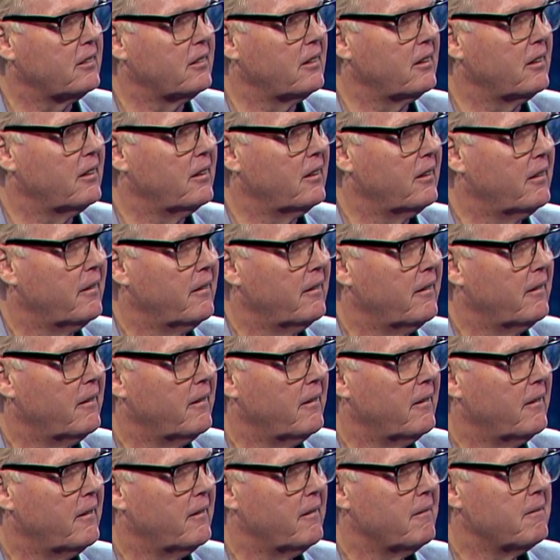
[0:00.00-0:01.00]

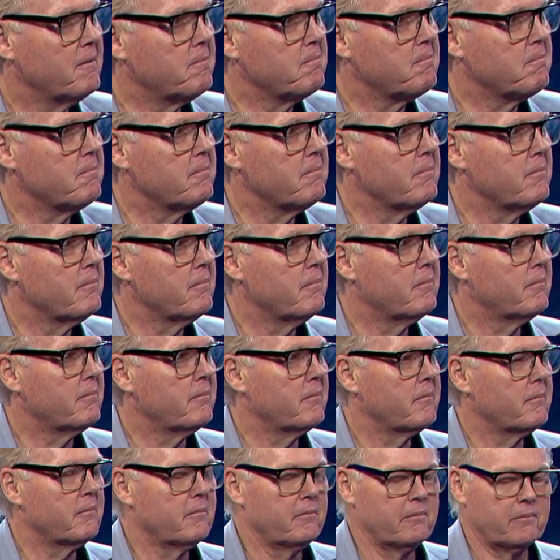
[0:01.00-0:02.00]

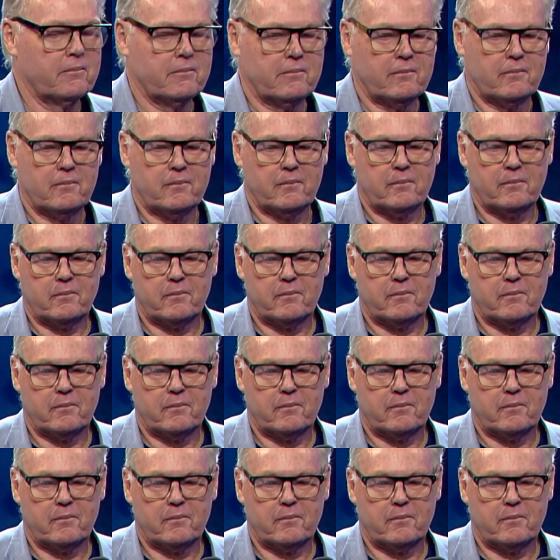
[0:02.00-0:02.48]
(silence)